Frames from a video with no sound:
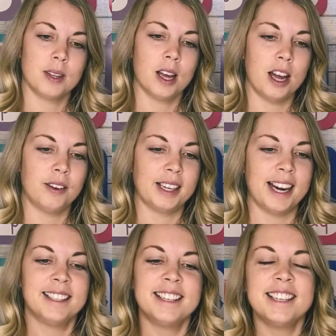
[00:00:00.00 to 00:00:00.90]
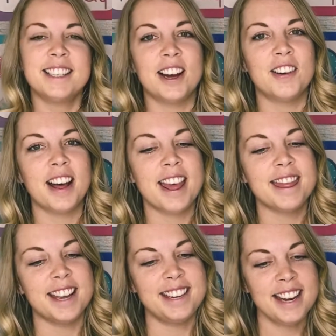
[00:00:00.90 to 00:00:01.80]
Okay, so the
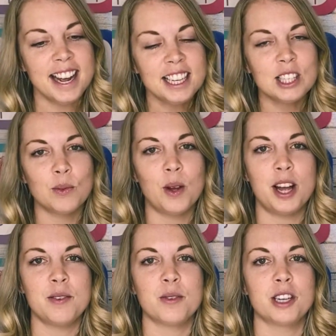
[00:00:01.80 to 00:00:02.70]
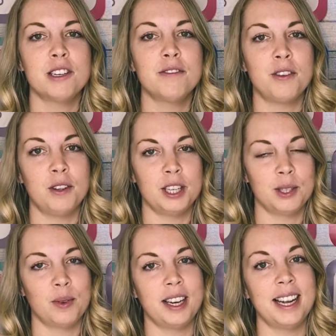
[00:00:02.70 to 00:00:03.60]
next one, we're gonna fold this
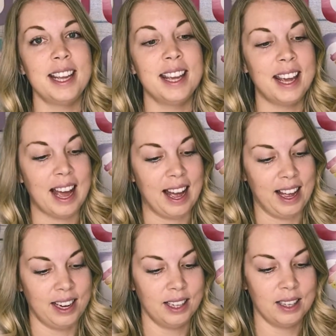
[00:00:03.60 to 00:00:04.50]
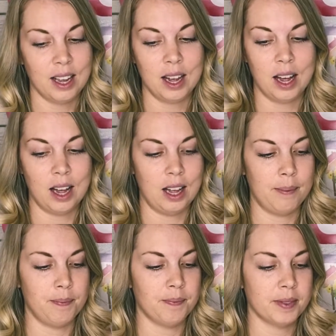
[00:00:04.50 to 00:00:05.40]
one again.
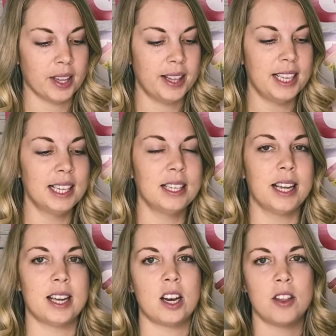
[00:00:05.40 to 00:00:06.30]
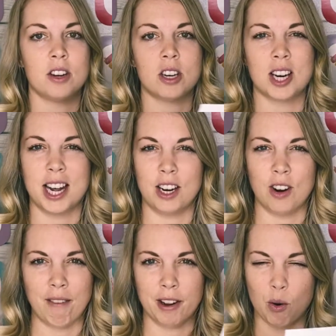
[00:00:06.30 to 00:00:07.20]
This is like another kind of
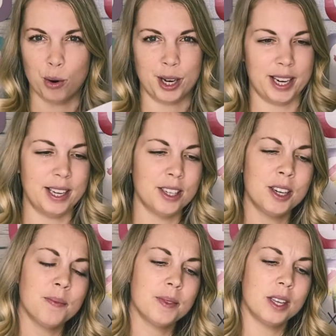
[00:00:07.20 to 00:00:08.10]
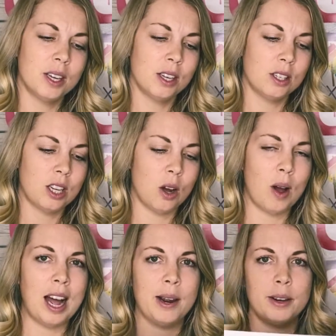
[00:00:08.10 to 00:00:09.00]
graphic organizer. So
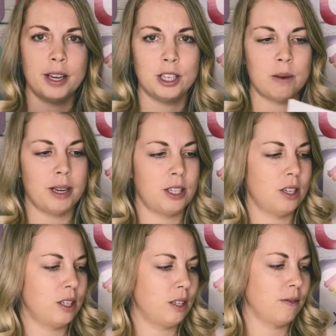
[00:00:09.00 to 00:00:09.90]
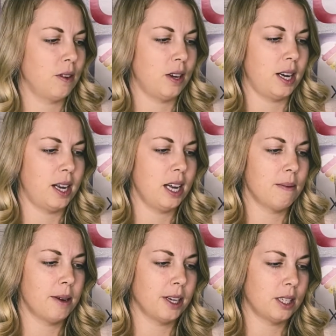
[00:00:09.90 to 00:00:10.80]
I would show my students to fold it
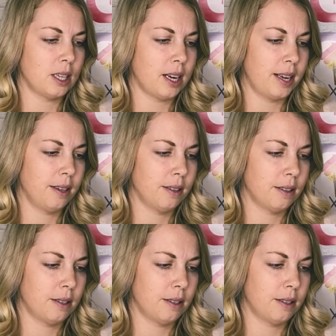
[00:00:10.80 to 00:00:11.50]
hamburger style,